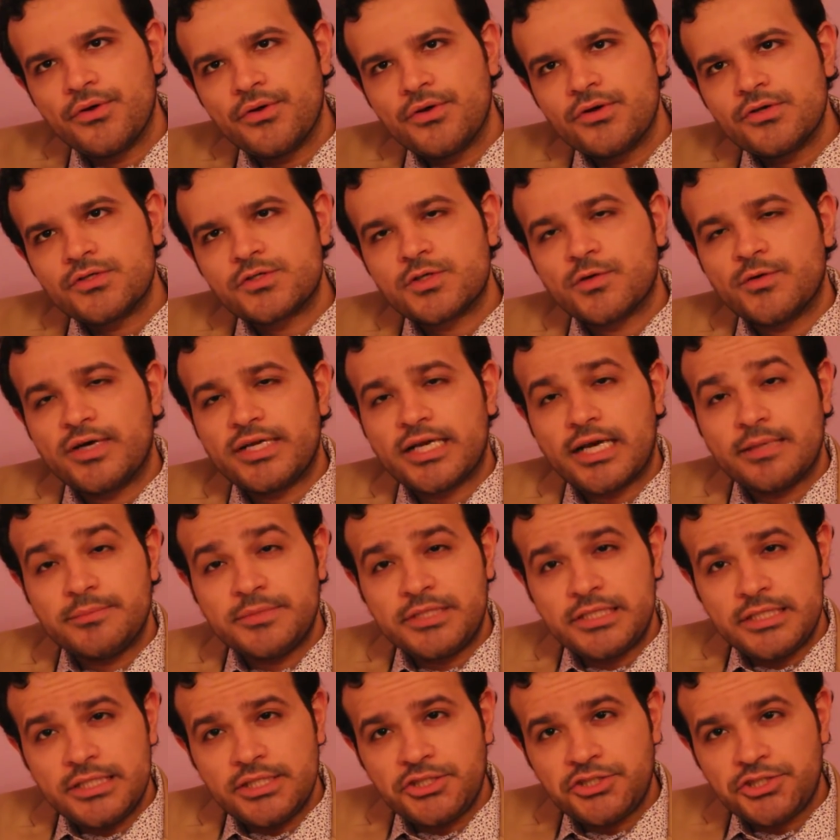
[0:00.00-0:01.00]
So when I'm
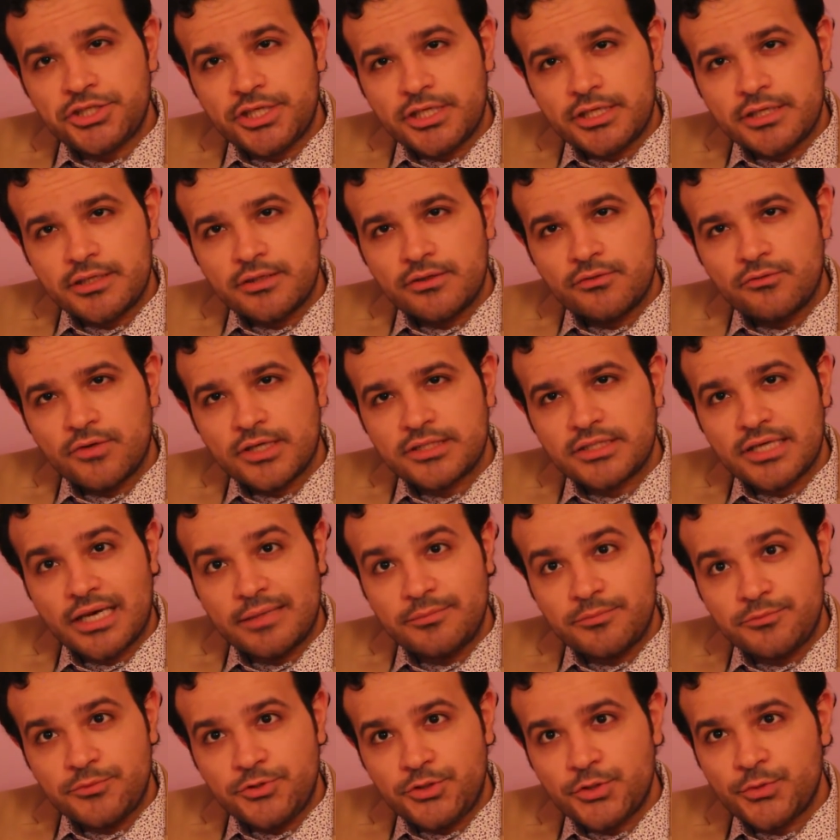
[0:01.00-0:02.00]
teaching, what
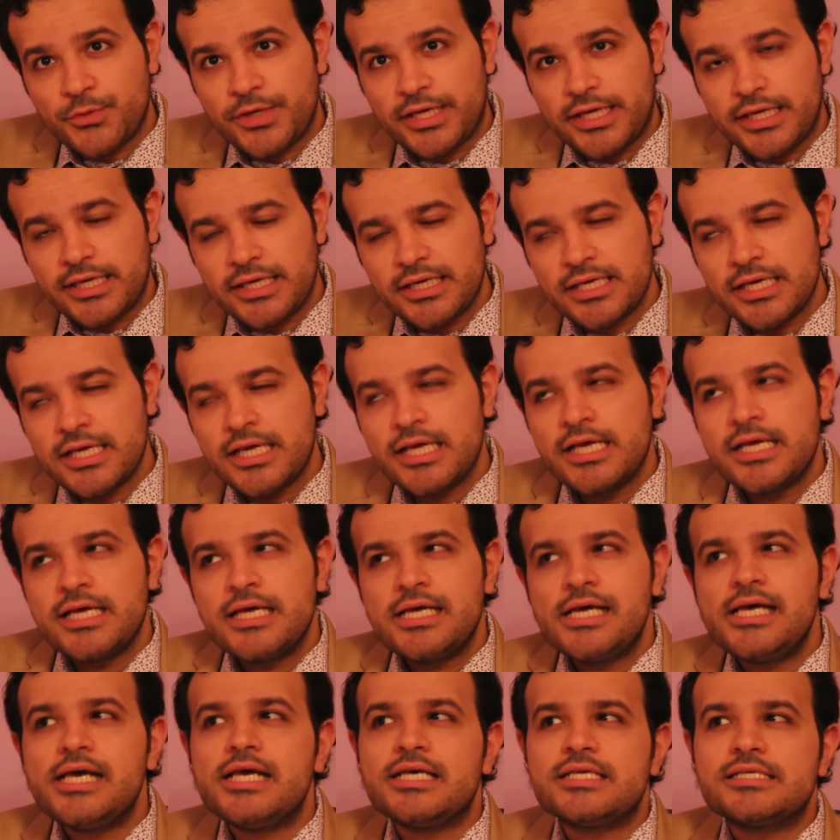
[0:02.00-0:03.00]
I'm doing
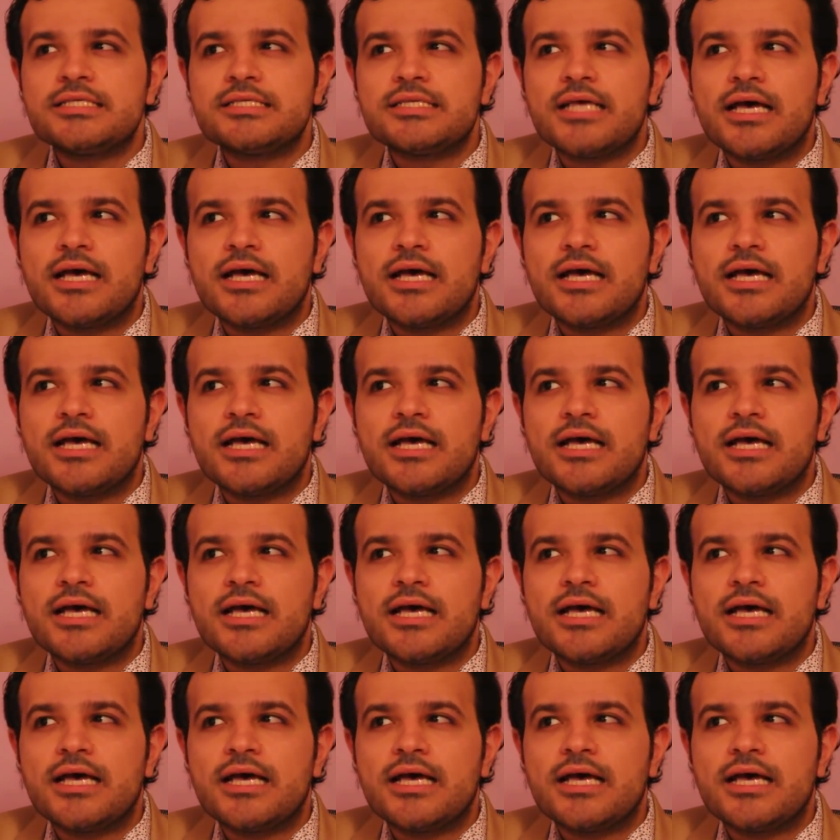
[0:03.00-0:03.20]
is